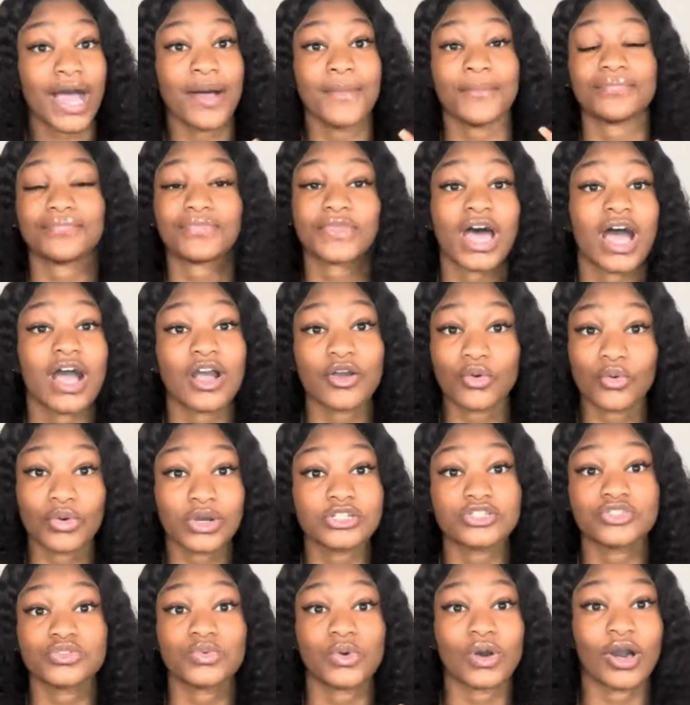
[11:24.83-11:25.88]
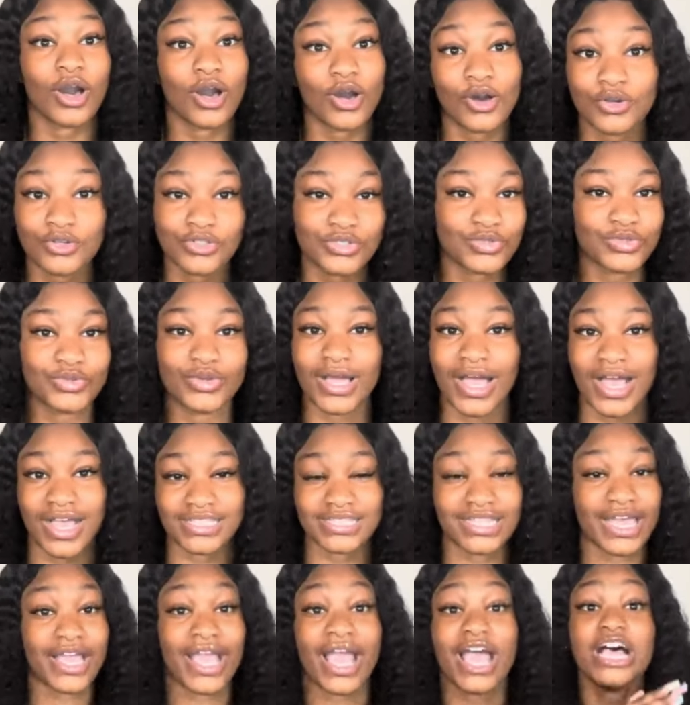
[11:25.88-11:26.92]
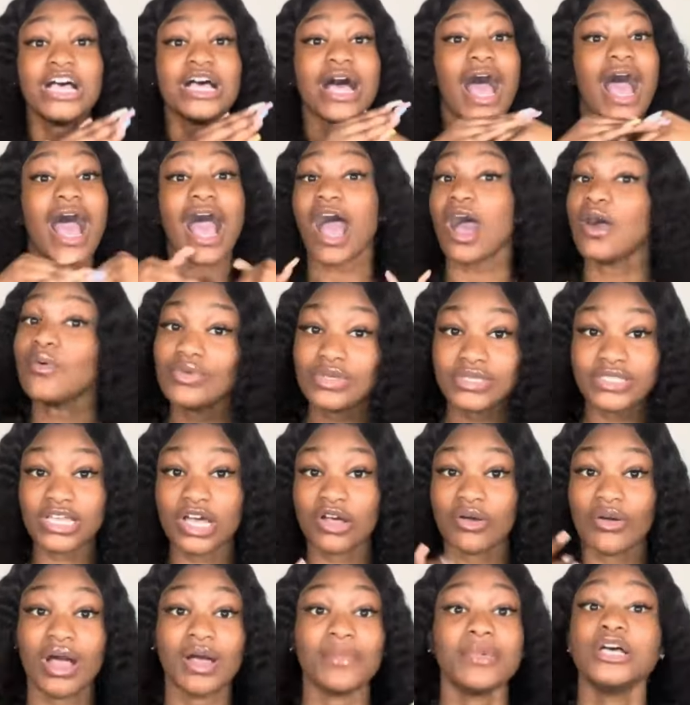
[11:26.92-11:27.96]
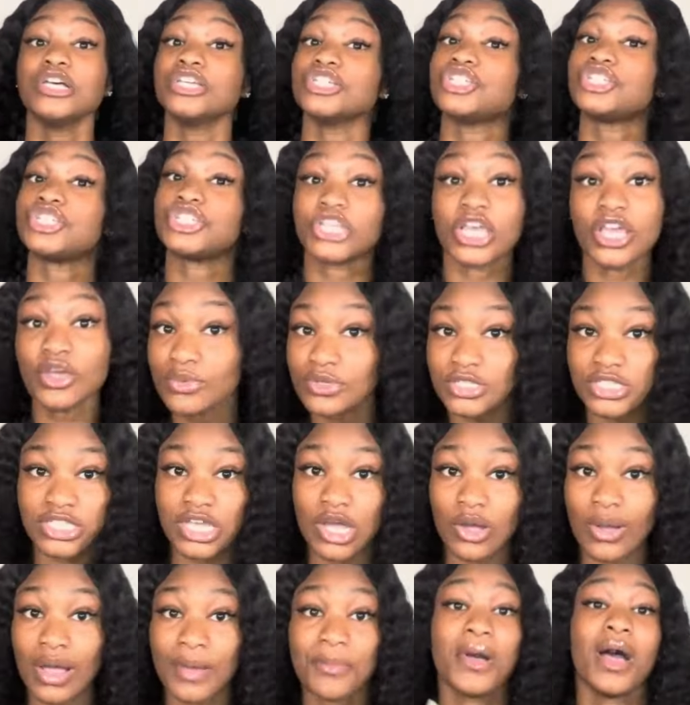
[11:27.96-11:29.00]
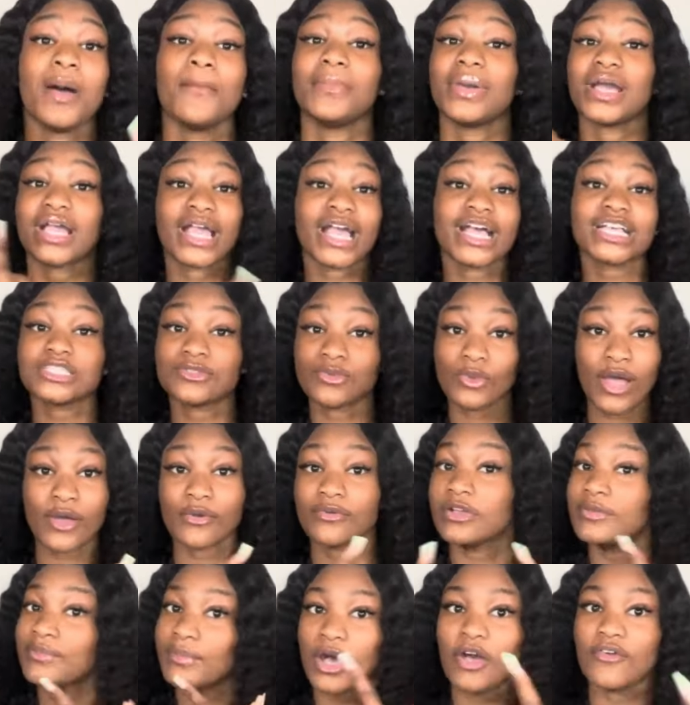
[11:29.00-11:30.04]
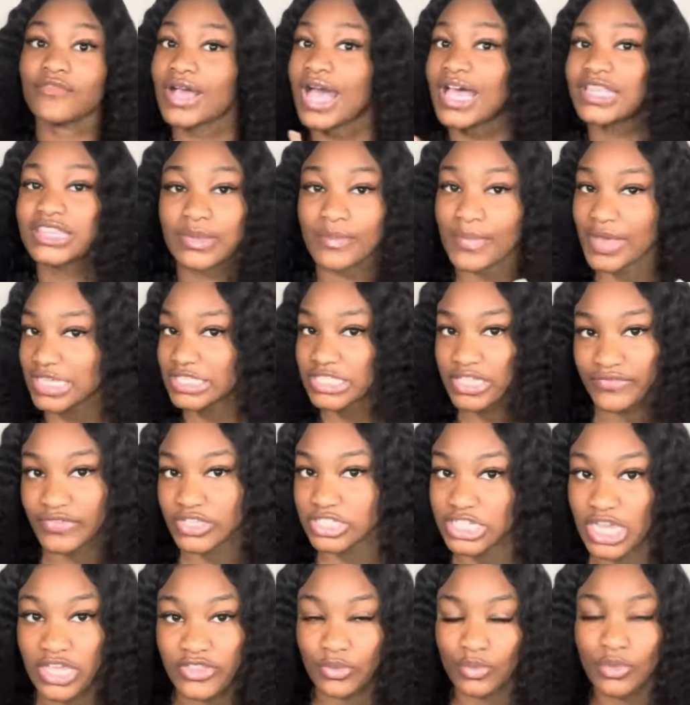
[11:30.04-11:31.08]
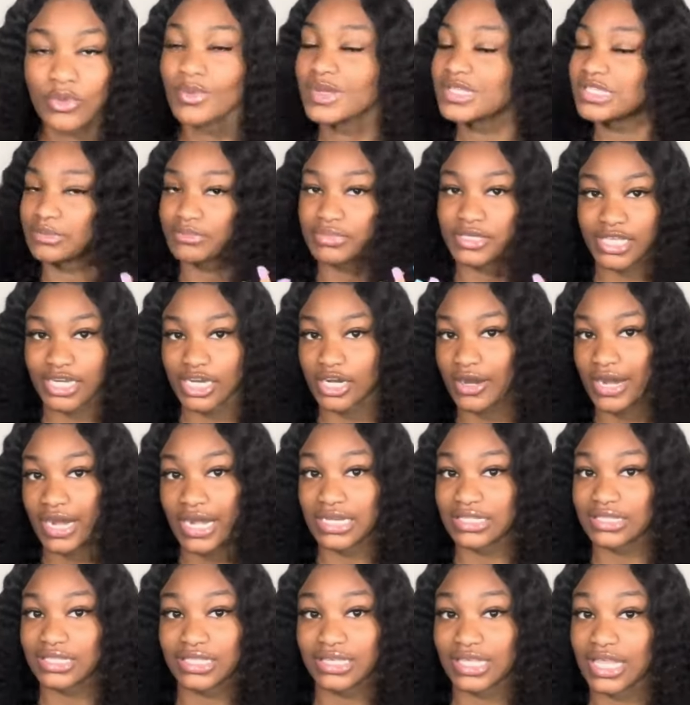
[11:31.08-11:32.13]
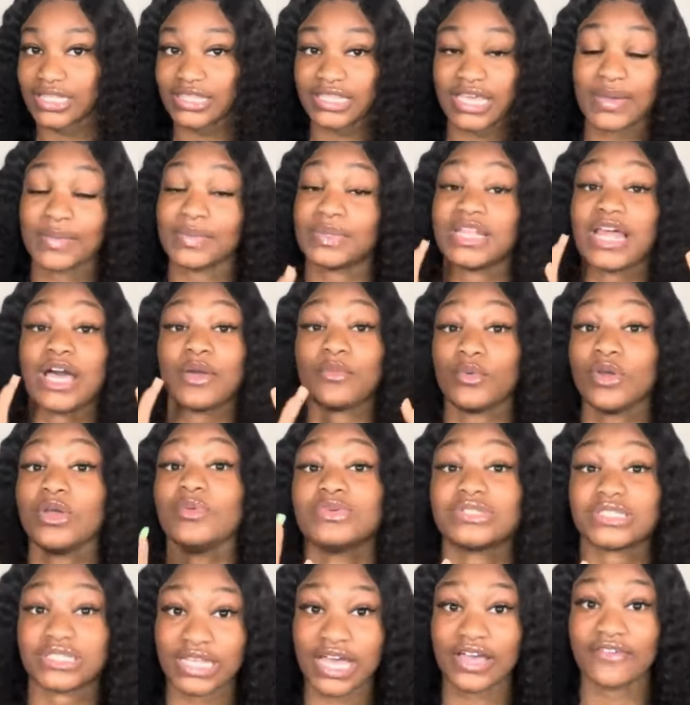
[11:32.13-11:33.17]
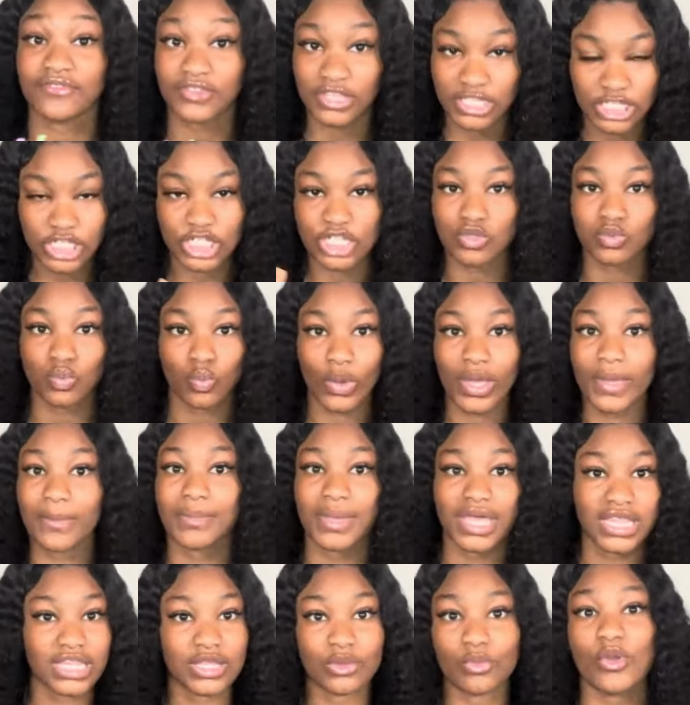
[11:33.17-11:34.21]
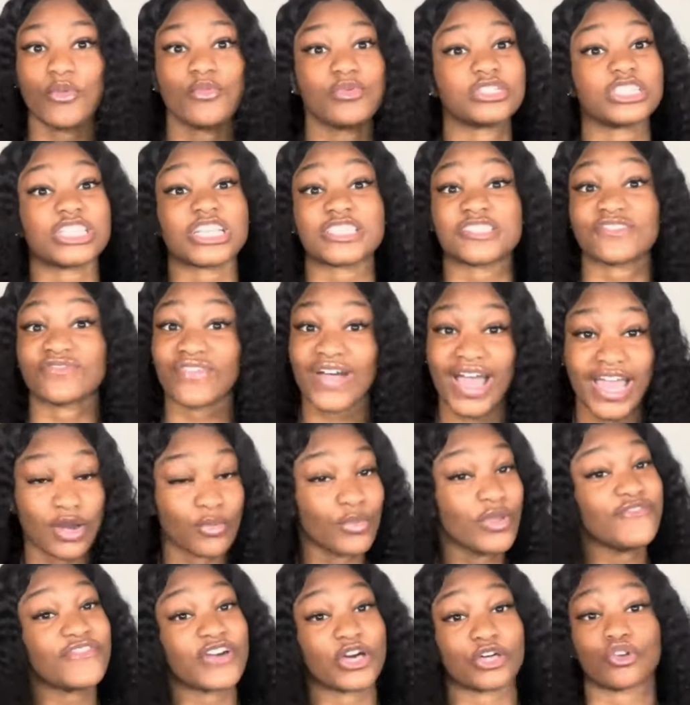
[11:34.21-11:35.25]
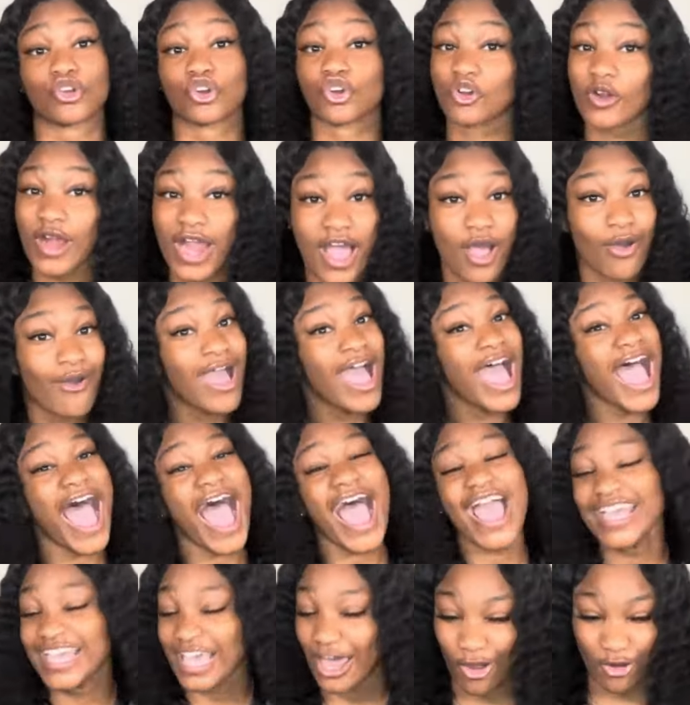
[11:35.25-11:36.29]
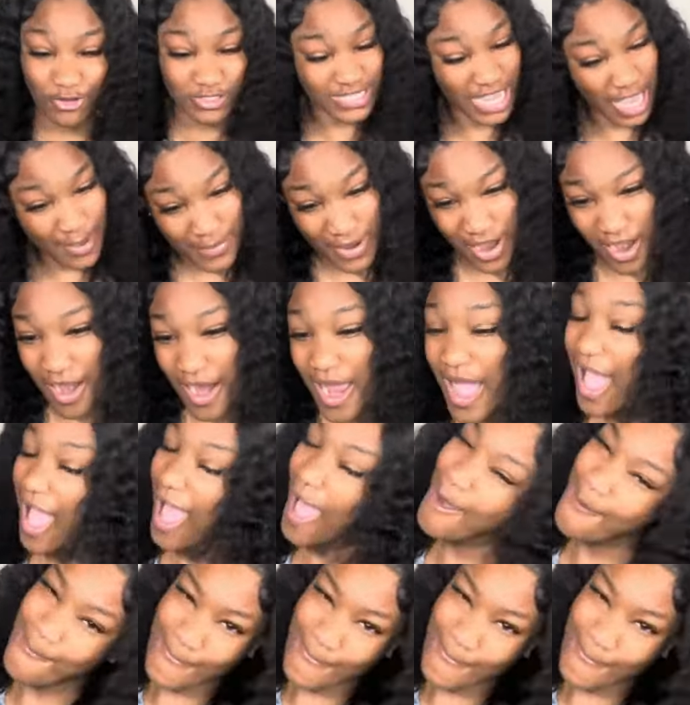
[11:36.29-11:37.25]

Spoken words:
I'm not going to hold you guys. Like, I was so up, she was so up, but guess what? We both got the best of each other. We wasn't bleeding or anything like that, but like, we was definitely just windmilling. We was just fighting. We fell on the ground. I get on top of her. Oh